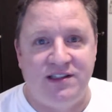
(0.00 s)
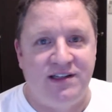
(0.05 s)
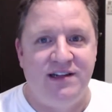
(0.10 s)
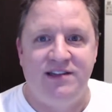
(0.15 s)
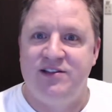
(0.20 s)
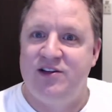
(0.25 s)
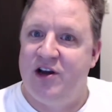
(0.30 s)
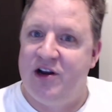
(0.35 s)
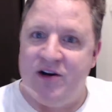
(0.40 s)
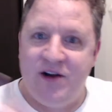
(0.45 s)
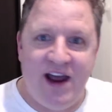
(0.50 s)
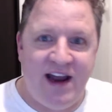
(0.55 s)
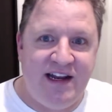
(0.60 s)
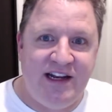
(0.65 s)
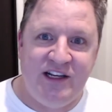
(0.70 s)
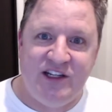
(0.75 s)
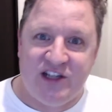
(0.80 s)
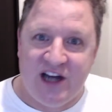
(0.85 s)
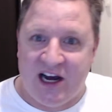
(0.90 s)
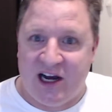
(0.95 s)
It doesn't go to any
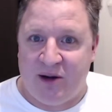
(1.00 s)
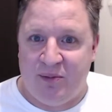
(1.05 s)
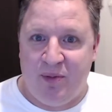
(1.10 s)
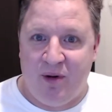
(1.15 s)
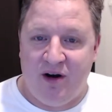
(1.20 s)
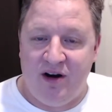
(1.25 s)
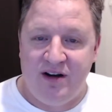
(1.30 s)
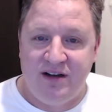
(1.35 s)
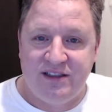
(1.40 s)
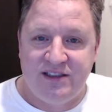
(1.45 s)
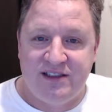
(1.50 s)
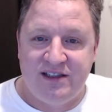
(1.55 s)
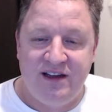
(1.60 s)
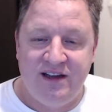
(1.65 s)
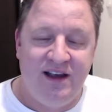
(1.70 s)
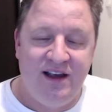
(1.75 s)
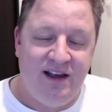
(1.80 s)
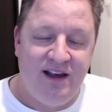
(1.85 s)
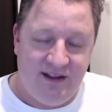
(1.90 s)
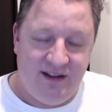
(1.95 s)
junk box
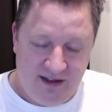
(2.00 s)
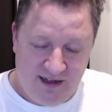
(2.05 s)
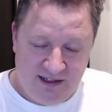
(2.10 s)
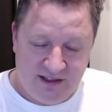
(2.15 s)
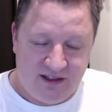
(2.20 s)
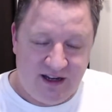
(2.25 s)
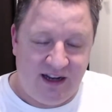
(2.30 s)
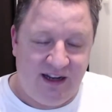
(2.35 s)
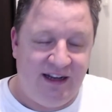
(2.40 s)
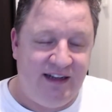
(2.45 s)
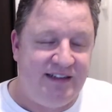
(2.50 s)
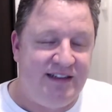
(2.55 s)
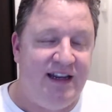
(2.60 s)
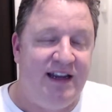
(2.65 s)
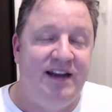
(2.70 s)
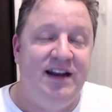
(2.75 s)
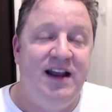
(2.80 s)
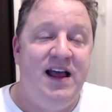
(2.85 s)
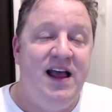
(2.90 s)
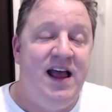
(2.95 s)
inside
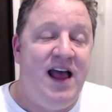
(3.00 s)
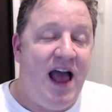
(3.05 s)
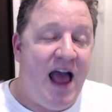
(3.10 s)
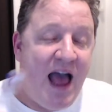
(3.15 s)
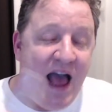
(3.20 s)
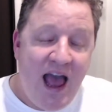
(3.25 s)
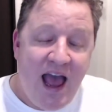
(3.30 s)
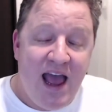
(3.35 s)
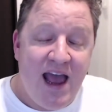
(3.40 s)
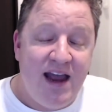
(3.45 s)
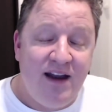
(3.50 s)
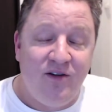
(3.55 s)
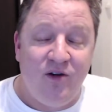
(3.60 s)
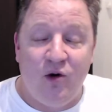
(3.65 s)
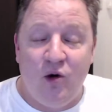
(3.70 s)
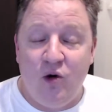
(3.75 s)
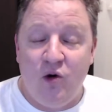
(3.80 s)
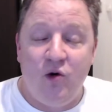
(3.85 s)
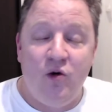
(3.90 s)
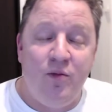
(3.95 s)
LinkedIn, and
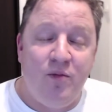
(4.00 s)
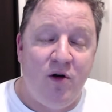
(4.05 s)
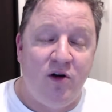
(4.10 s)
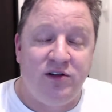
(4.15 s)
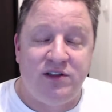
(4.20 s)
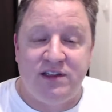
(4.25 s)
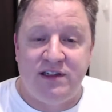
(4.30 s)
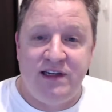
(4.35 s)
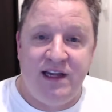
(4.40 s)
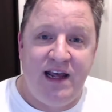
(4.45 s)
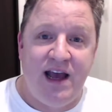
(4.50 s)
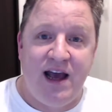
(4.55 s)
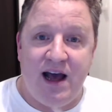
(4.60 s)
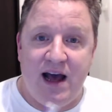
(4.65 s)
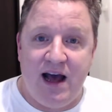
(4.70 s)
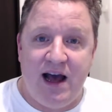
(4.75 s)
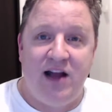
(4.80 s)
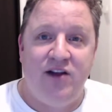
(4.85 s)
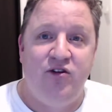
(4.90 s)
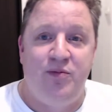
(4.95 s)
almost near
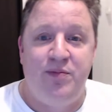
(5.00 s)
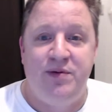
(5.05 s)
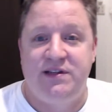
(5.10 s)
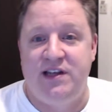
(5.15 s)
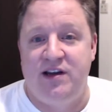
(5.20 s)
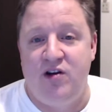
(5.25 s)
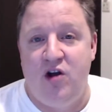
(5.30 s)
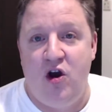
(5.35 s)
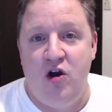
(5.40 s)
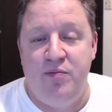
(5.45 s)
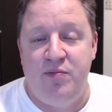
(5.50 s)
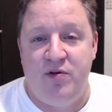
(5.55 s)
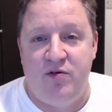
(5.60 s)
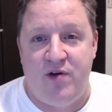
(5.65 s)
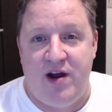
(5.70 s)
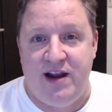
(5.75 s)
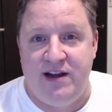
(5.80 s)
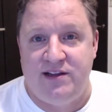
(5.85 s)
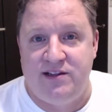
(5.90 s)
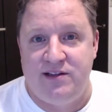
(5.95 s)
100% open
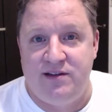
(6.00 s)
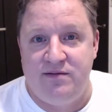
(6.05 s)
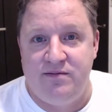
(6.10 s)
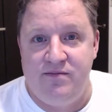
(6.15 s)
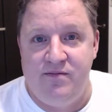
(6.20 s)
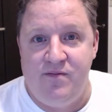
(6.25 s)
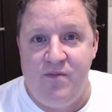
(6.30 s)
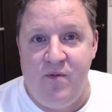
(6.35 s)
rates.